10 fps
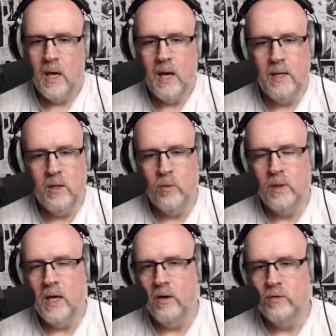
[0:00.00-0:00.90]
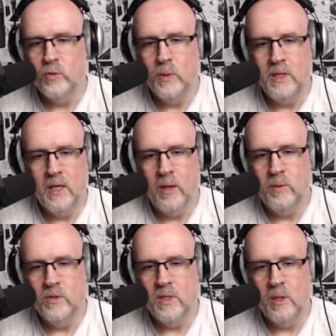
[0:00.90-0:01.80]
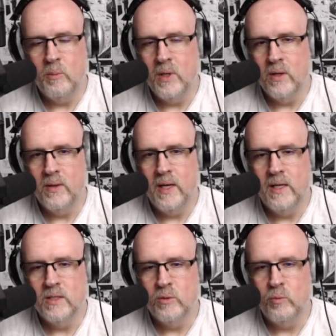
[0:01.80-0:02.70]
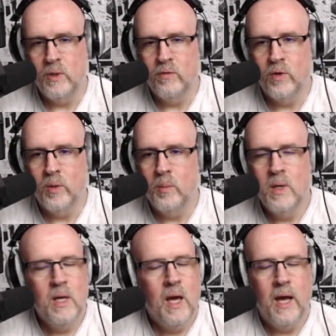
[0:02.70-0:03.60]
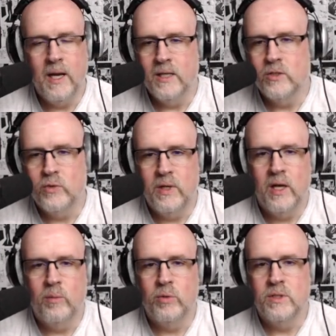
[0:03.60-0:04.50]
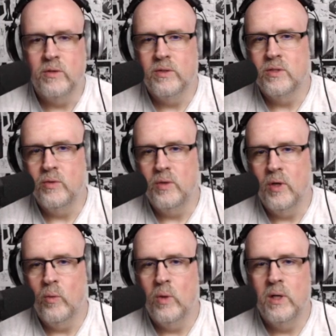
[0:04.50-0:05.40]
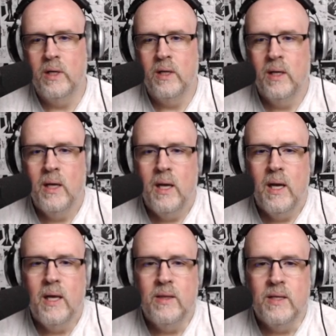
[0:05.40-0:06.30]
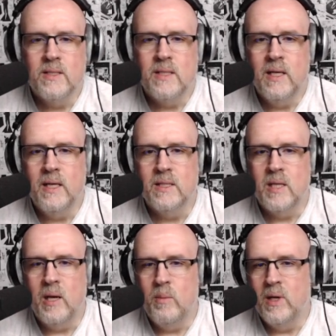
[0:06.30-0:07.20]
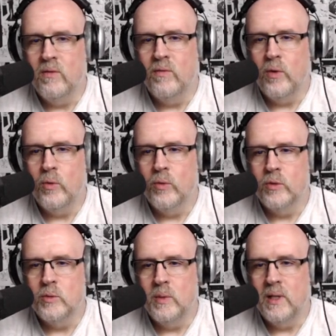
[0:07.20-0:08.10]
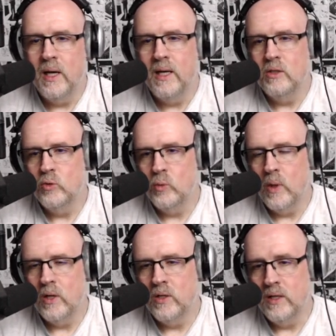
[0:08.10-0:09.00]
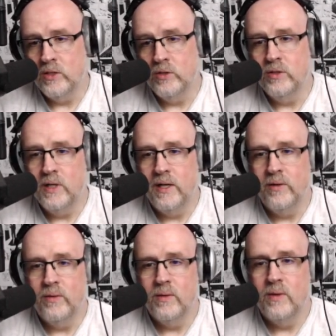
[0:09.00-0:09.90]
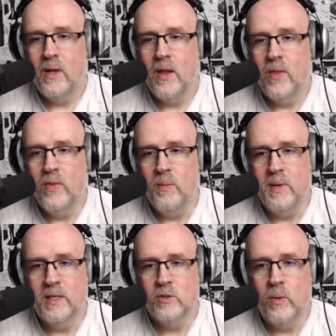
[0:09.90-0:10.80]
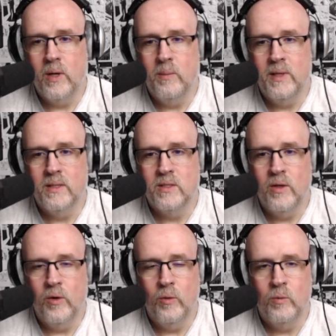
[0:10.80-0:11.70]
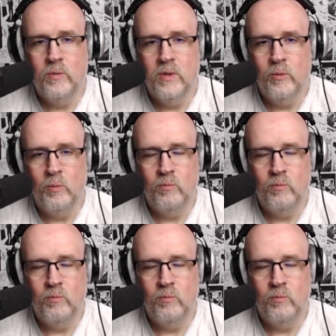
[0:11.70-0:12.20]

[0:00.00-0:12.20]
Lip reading: And the only kind of sweetening I'm using beyond that is a reverb. Again, straight out of Persona Studio One. This is a big vocals, but I turned down the mix quite a bit so the